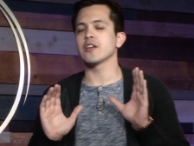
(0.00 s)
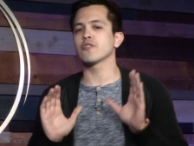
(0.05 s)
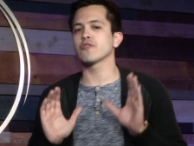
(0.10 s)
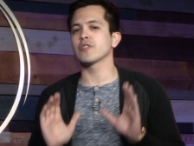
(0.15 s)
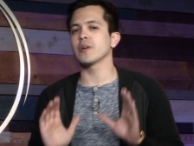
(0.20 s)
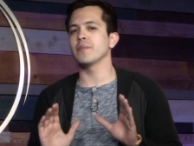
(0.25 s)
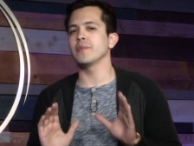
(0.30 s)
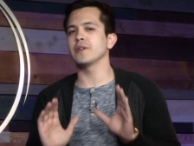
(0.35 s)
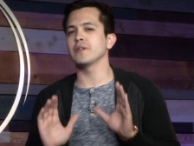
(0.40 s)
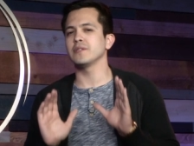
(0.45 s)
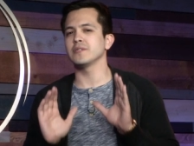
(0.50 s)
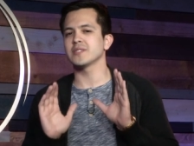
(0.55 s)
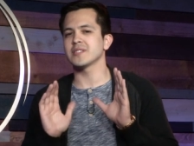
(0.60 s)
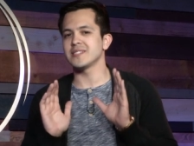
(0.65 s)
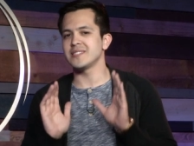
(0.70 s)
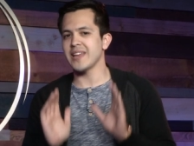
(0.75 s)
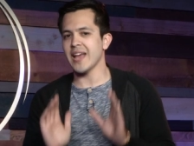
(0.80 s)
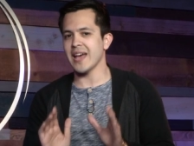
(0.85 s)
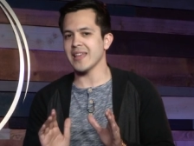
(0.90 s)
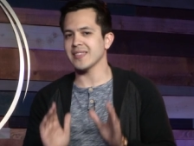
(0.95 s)
criminal's
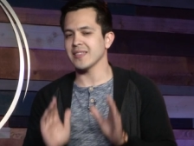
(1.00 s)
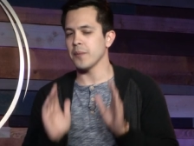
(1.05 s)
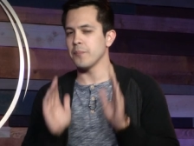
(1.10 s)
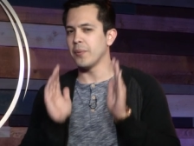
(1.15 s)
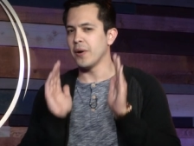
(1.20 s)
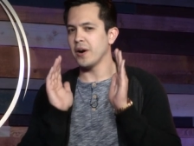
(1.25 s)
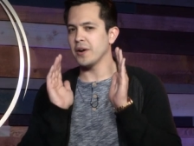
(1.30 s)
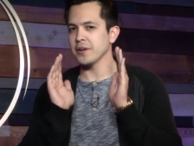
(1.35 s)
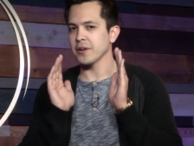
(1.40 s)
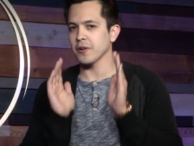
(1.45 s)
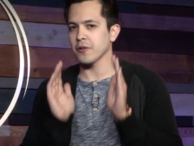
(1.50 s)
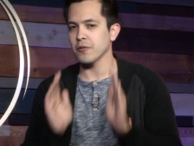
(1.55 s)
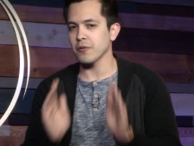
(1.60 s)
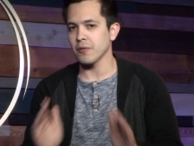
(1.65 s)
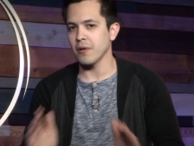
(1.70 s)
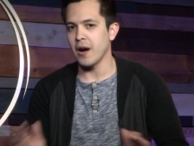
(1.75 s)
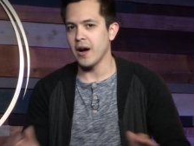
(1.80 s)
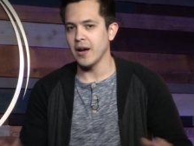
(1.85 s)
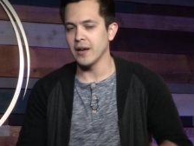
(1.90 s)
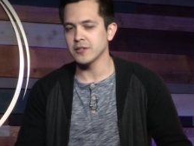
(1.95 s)
death upon a
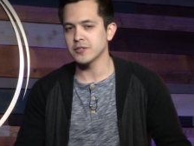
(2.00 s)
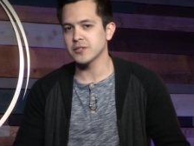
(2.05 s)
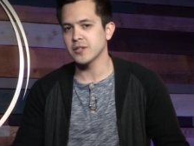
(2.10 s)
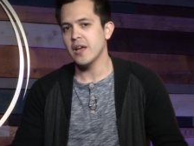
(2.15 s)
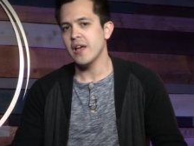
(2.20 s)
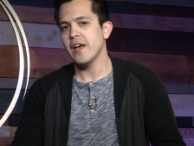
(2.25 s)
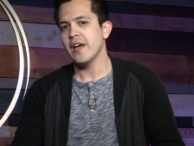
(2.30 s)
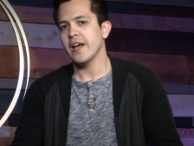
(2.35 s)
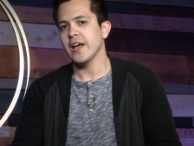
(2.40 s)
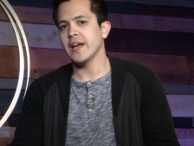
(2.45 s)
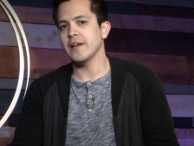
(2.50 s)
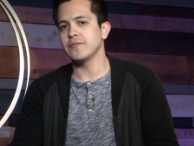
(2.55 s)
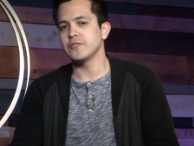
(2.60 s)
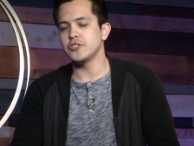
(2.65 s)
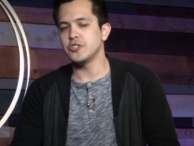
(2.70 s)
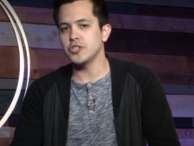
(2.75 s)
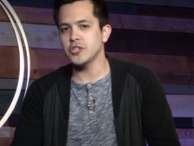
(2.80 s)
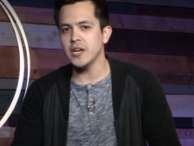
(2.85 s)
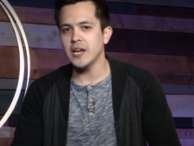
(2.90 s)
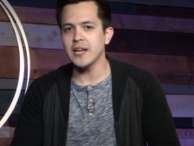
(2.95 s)
cross. If
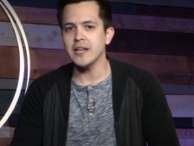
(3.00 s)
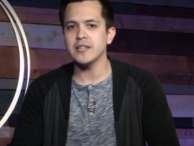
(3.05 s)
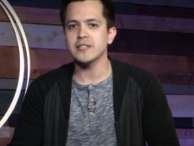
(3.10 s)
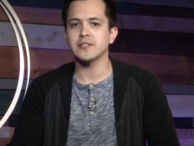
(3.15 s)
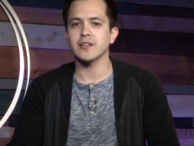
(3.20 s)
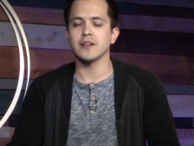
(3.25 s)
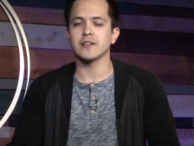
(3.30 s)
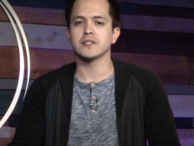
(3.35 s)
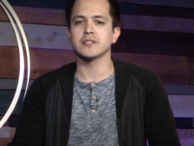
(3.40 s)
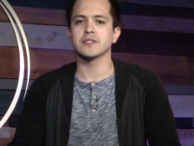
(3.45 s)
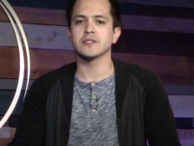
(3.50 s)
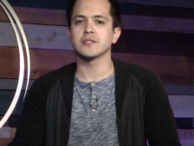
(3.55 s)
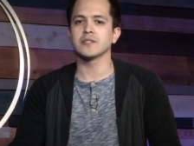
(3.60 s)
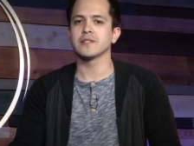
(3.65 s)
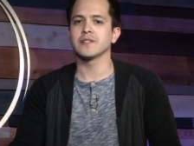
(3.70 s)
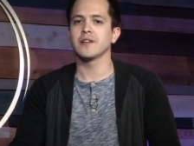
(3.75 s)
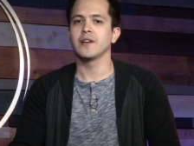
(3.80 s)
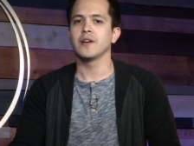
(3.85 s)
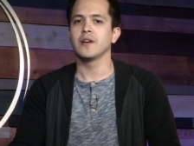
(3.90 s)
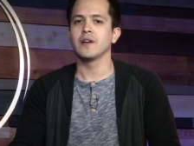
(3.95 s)
Jesus
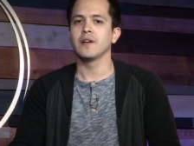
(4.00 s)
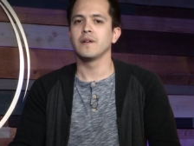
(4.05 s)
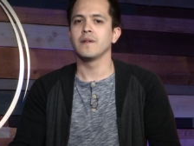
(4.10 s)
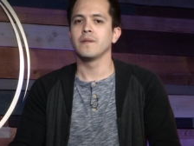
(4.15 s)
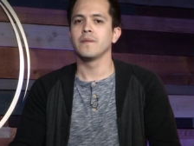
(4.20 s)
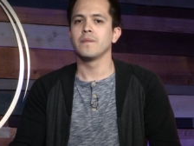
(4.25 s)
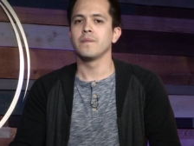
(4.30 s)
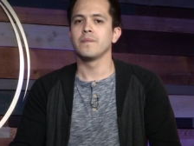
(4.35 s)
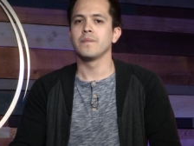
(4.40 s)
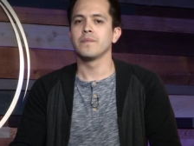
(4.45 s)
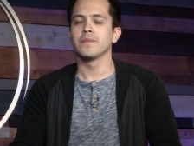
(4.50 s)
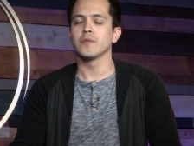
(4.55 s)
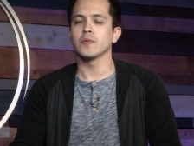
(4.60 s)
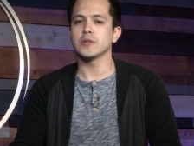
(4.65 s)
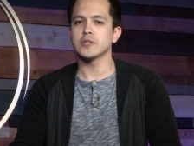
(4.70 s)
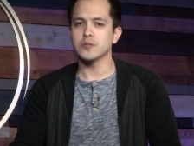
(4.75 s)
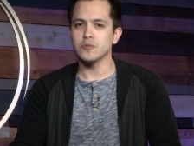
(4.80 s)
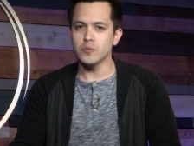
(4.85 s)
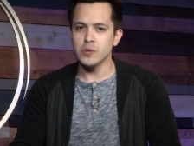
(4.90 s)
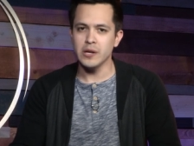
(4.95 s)

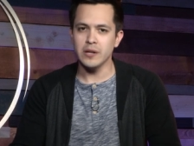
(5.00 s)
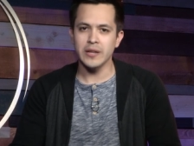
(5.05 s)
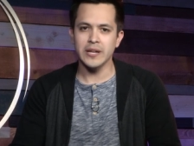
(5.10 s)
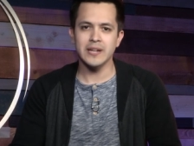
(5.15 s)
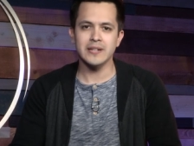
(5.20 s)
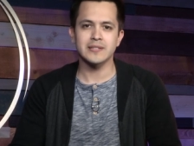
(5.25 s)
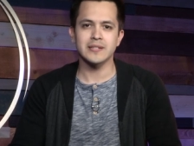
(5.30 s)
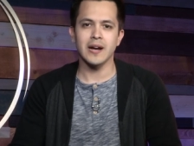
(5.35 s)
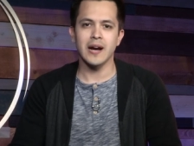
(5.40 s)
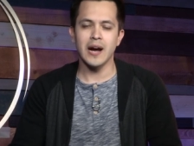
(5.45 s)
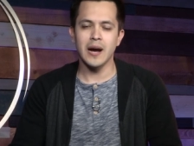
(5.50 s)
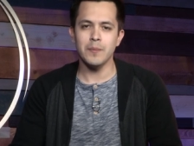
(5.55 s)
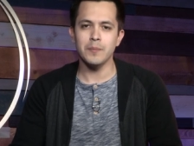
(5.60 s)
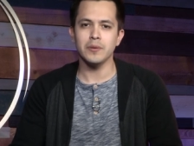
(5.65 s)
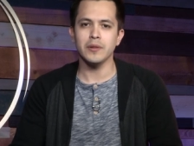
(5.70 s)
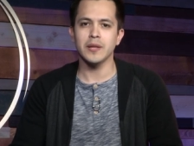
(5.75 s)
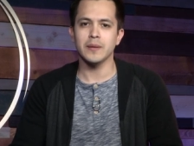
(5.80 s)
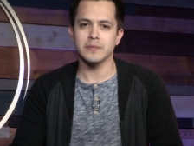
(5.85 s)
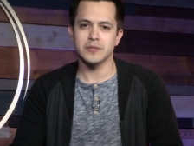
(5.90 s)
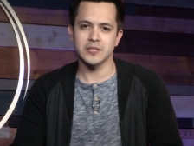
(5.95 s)
was willing to
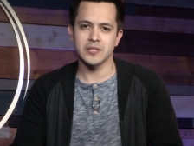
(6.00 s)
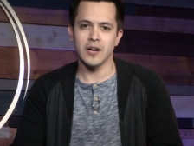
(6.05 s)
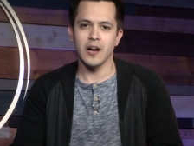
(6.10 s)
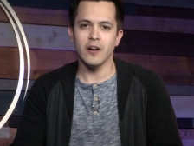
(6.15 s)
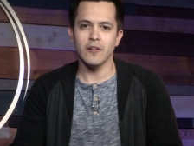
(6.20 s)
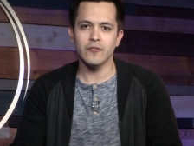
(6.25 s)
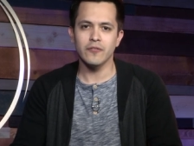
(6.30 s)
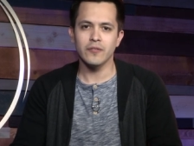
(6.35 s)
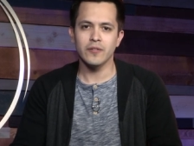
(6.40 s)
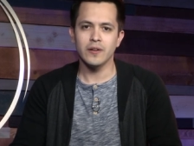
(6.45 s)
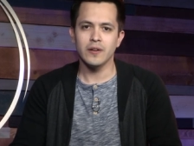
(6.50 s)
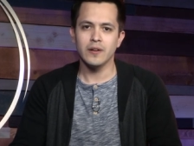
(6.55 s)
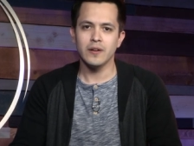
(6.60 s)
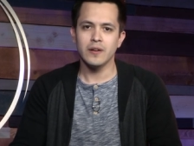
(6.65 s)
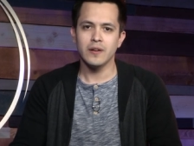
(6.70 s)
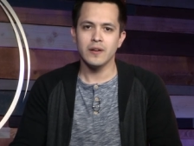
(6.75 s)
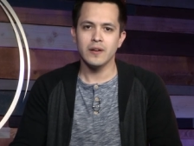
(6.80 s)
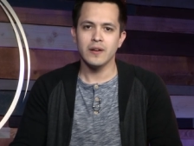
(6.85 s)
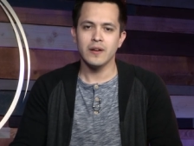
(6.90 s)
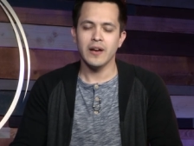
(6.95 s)
humble himself,
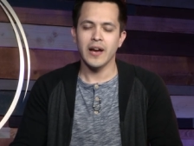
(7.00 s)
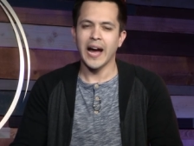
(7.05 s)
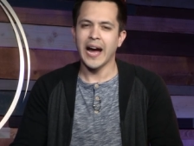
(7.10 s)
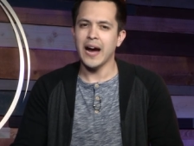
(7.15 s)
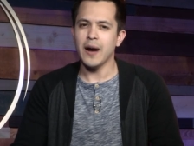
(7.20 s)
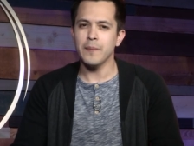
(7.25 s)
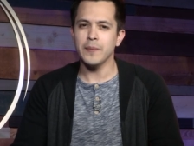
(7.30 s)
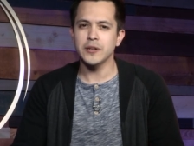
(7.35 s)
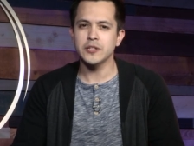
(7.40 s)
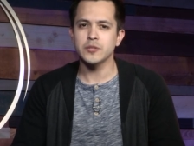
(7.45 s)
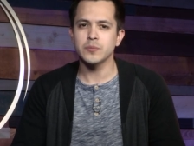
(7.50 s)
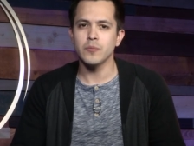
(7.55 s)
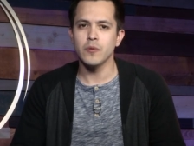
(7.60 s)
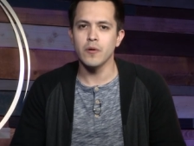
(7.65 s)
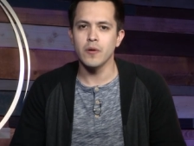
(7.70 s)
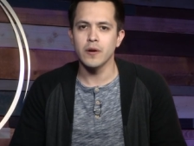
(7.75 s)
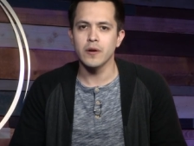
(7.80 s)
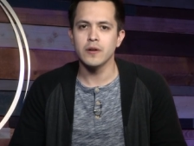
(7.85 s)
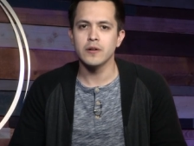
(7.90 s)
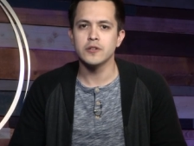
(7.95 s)
how much
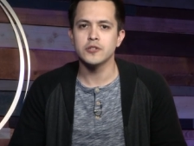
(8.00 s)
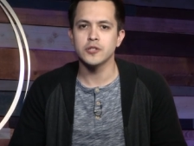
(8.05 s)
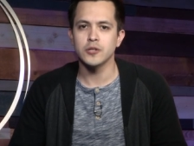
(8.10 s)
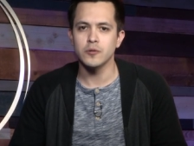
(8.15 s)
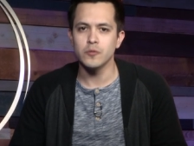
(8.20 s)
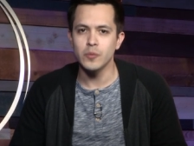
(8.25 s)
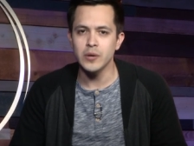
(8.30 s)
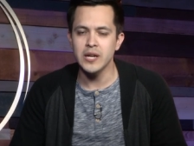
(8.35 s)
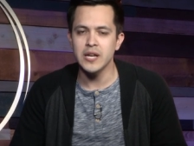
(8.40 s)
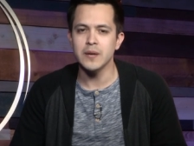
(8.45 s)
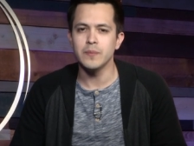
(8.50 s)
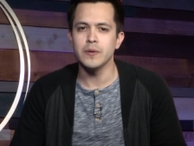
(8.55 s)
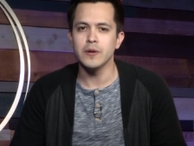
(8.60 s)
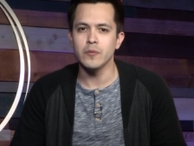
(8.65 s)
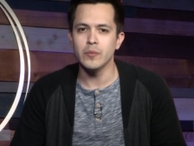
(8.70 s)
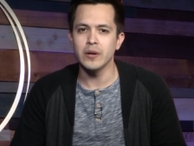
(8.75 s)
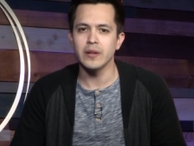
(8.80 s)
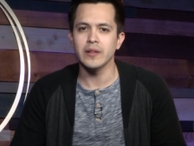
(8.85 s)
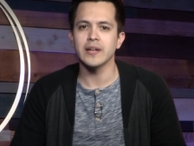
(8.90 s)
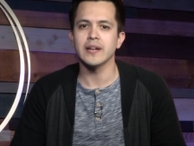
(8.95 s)
more should we be
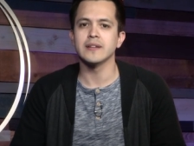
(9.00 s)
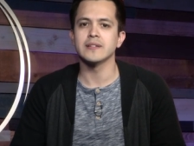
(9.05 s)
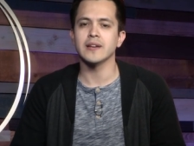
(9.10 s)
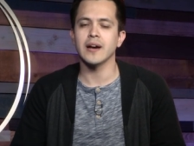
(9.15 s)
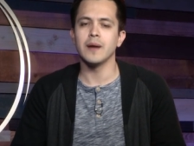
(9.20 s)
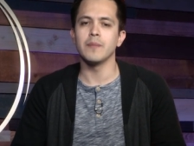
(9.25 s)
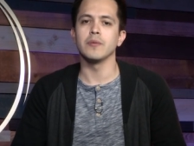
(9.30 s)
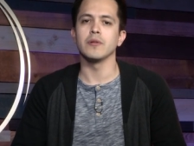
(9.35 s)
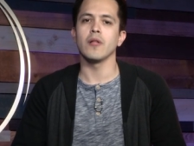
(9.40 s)
willing to humble